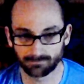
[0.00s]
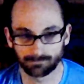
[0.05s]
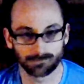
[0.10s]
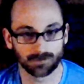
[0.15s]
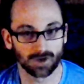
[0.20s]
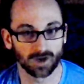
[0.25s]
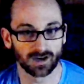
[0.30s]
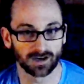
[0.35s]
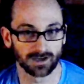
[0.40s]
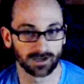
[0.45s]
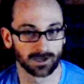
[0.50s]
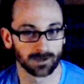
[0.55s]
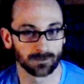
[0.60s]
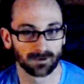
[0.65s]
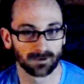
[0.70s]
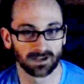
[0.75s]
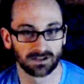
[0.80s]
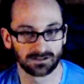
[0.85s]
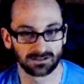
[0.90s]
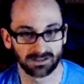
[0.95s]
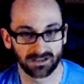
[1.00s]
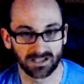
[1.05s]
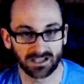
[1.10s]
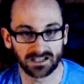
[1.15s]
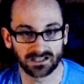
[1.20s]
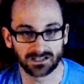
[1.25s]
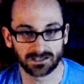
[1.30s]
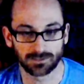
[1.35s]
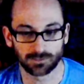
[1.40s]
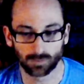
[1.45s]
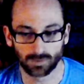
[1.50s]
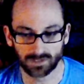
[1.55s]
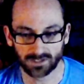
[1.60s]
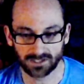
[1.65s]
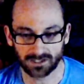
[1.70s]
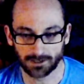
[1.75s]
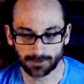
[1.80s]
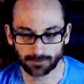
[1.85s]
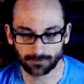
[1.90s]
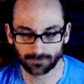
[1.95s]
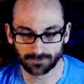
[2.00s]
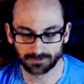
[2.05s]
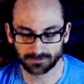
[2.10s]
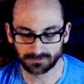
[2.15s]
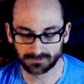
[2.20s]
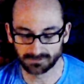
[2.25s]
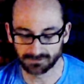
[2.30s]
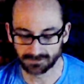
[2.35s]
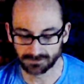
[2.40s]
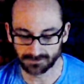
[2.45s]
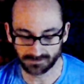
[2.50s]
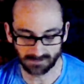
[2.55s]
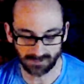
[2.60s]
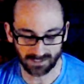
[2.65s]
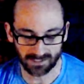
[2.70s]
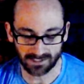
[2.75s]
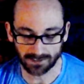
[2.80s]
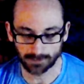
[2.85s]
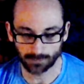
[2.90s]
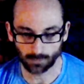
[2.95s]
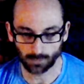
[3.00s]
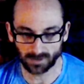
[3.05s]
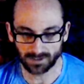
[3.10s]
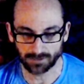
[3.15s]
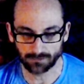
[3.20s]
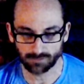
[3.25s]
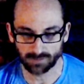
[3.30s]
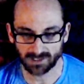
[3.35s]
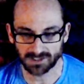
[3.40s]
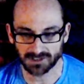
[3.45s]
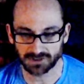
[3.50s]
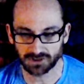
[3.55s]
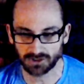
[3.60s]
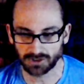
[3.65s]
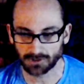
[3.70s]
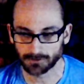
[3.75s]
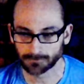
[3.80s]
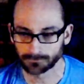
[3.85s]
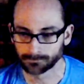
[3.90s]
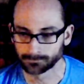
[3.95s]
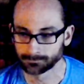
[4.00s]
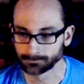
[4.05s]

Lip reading: talking about the 80-20 interval, or 80-20 ratio.